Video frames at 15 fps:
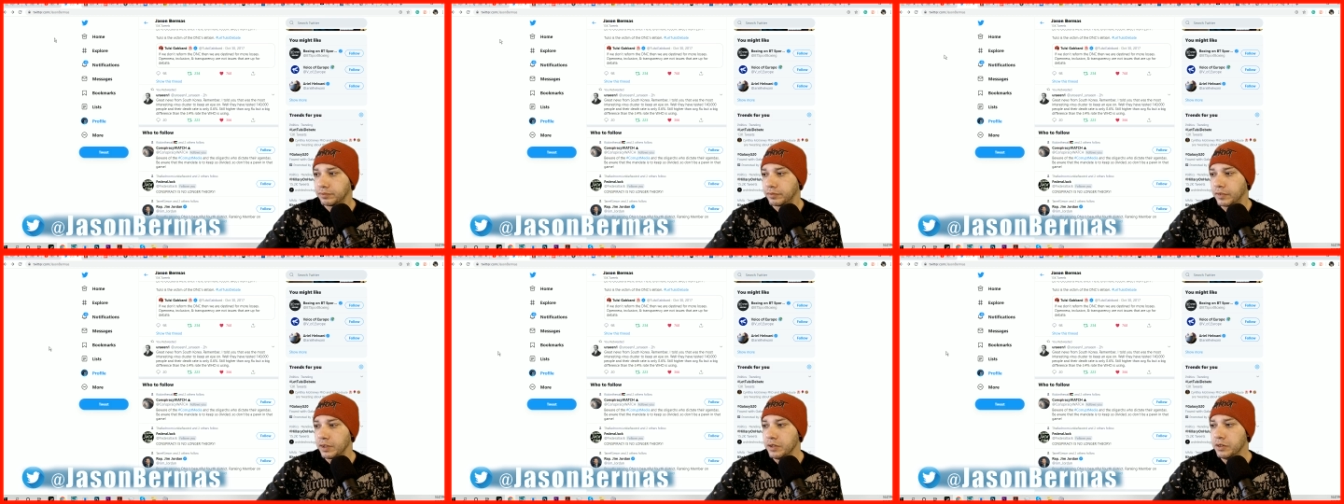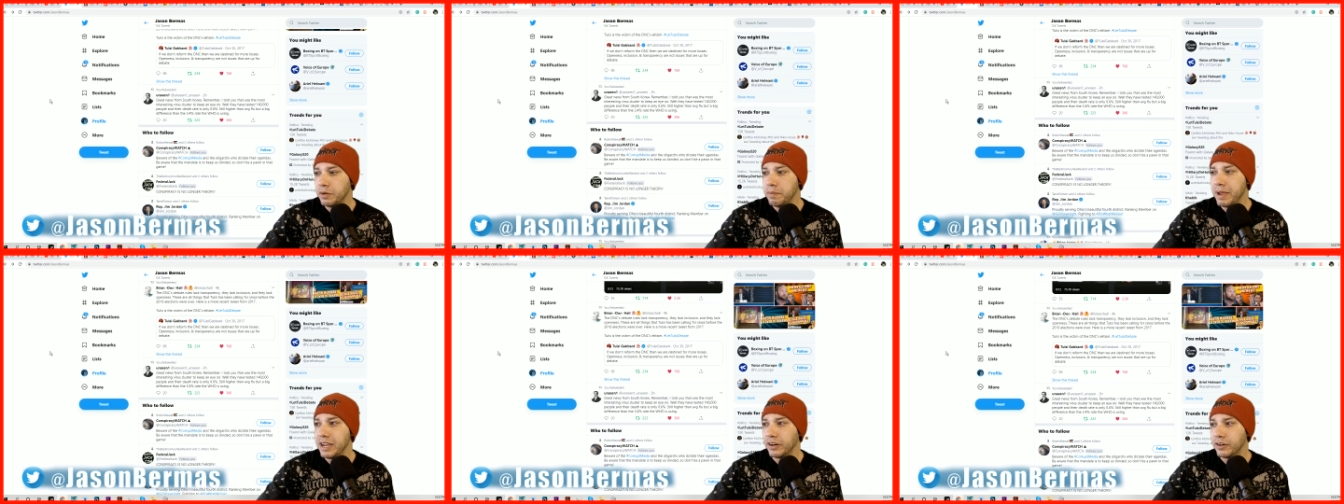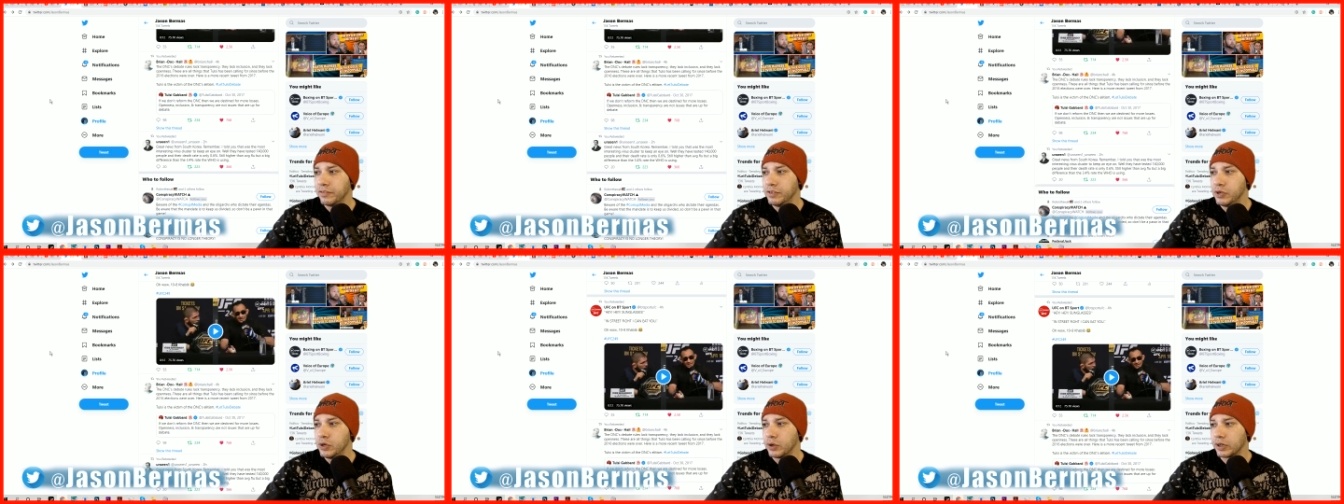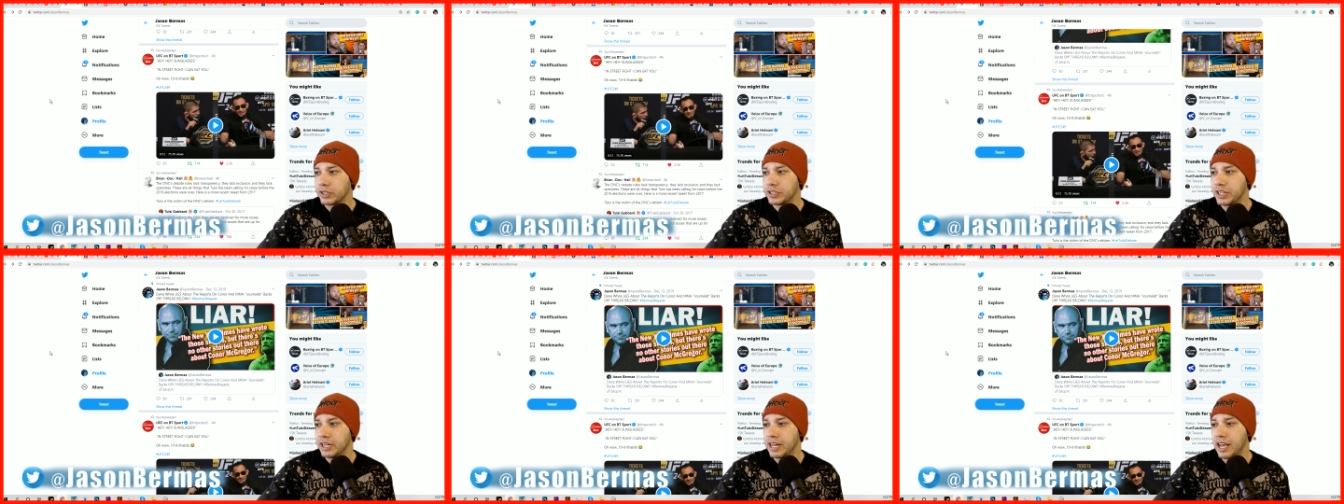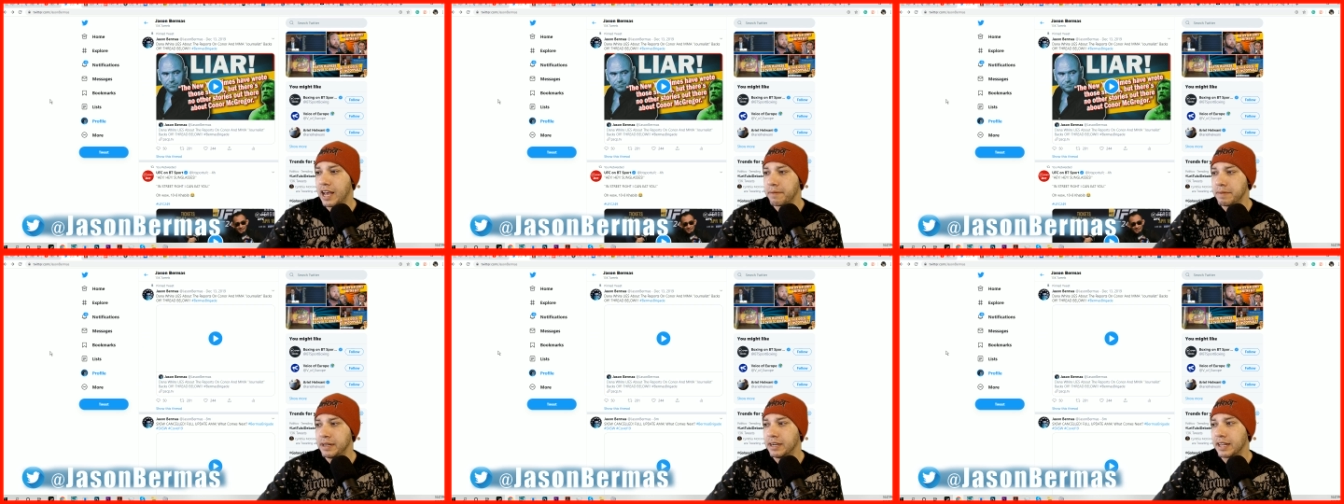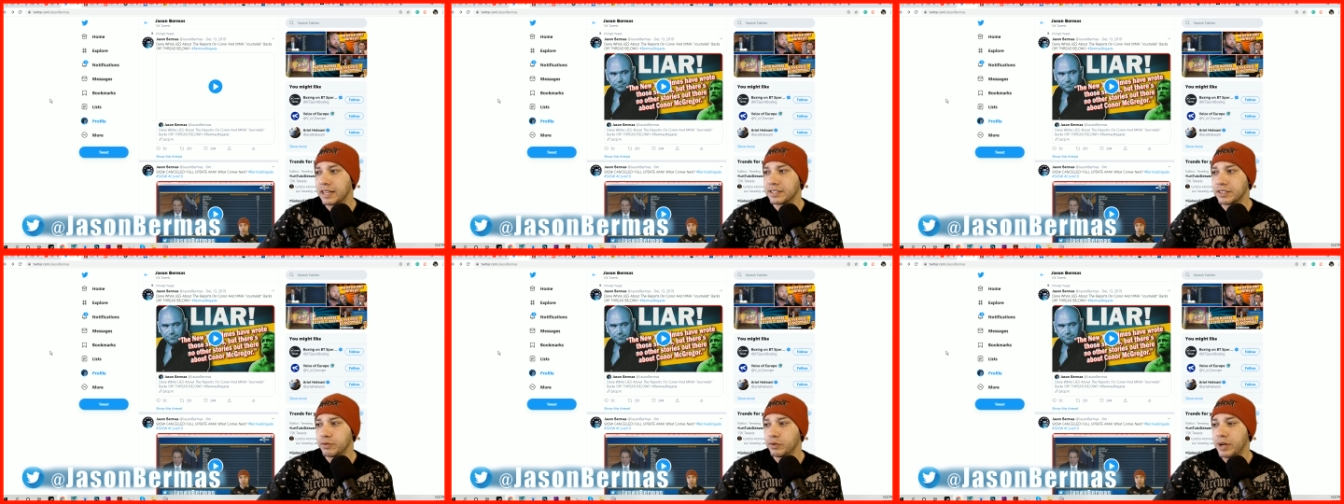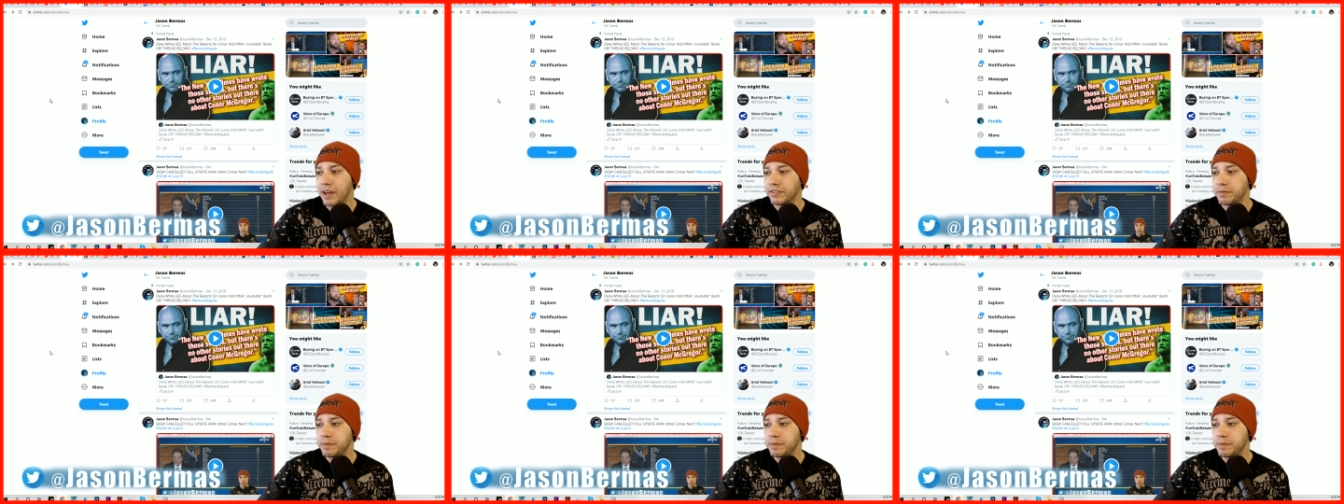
the mayor of New York City, I mean, I guess it would have to be a